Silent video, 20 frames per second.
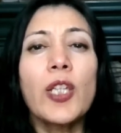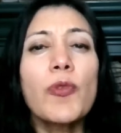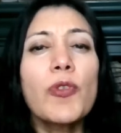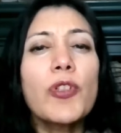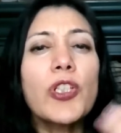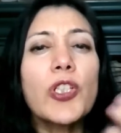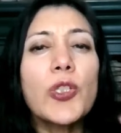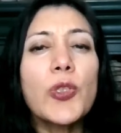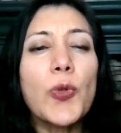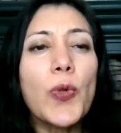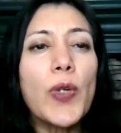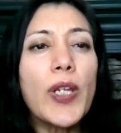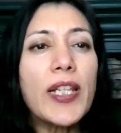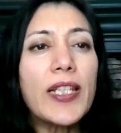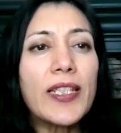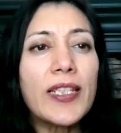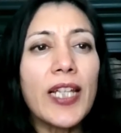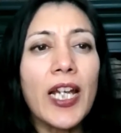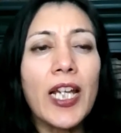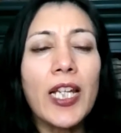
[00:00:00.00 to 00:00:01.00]
You are so
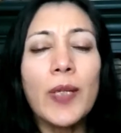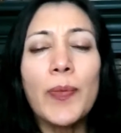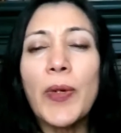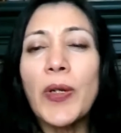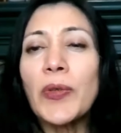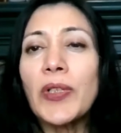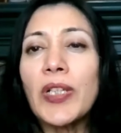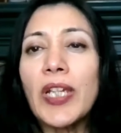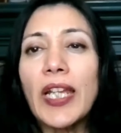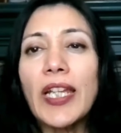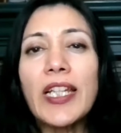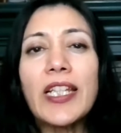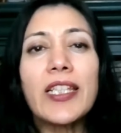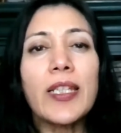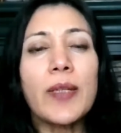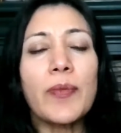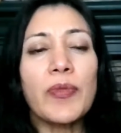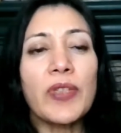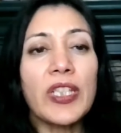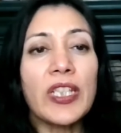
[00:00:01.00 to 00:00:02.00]
excited about getting
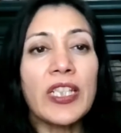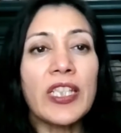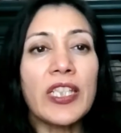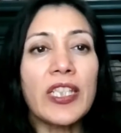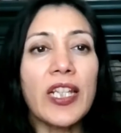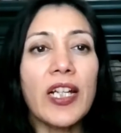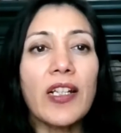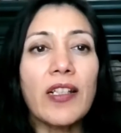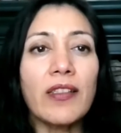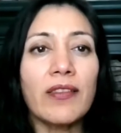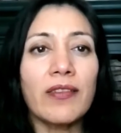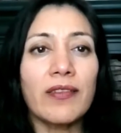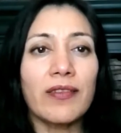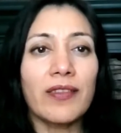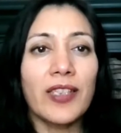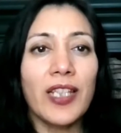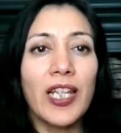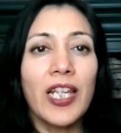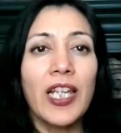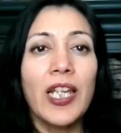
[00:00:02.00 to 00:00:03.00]
something
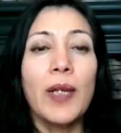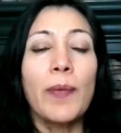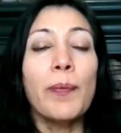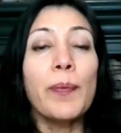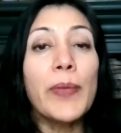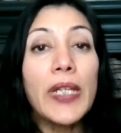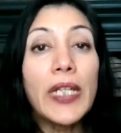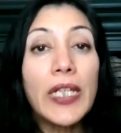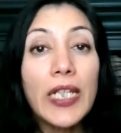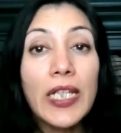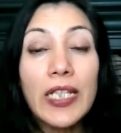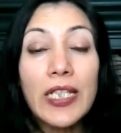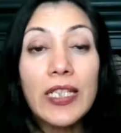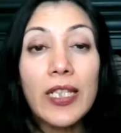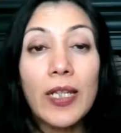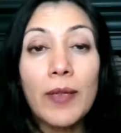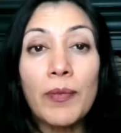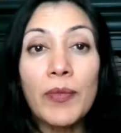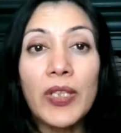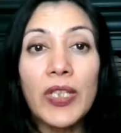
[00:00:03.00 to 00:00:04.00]
done, making
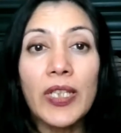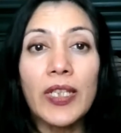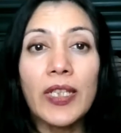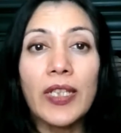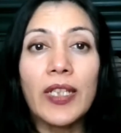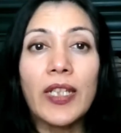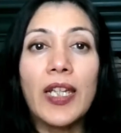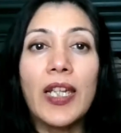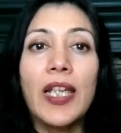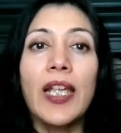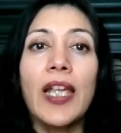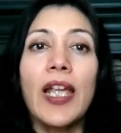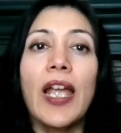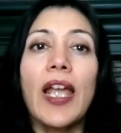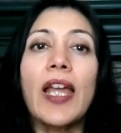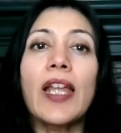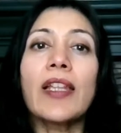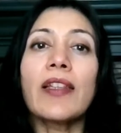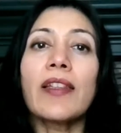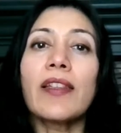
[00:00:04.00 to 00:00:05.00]
something,
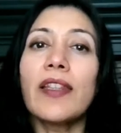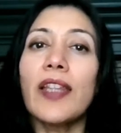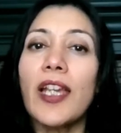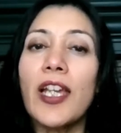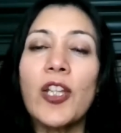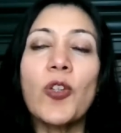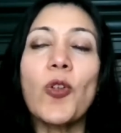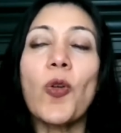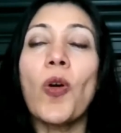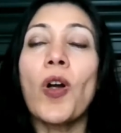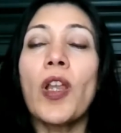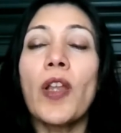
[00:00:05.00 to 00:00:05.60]
and then